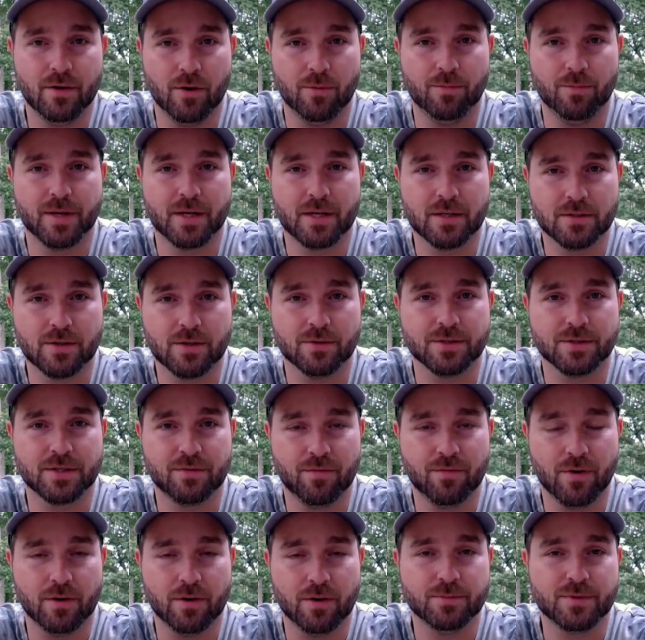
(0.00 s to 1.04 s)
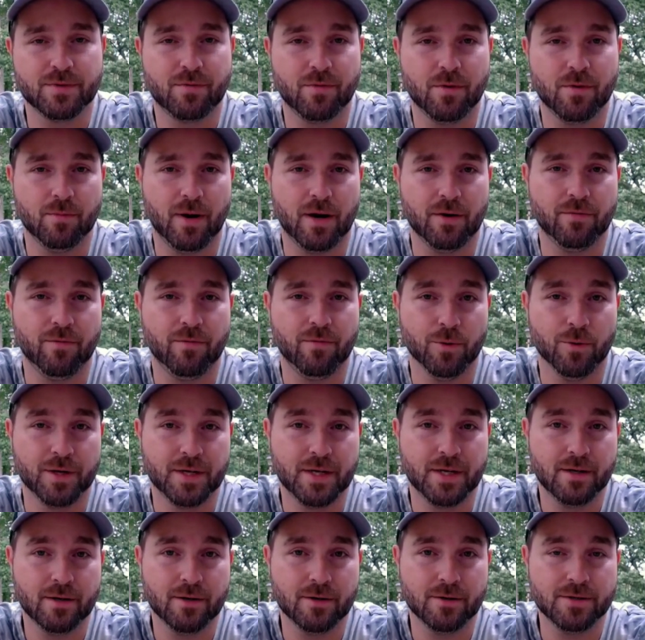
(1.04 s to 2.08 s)
big consulting firms for about 4
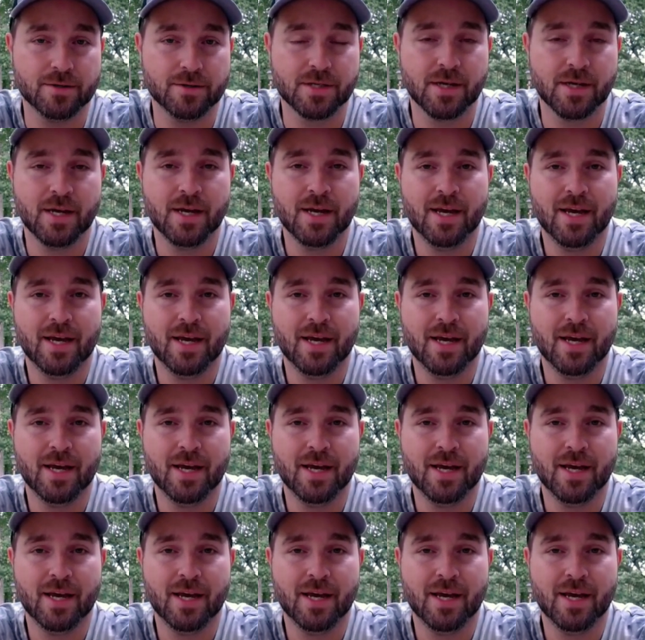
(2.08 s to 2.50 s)
years.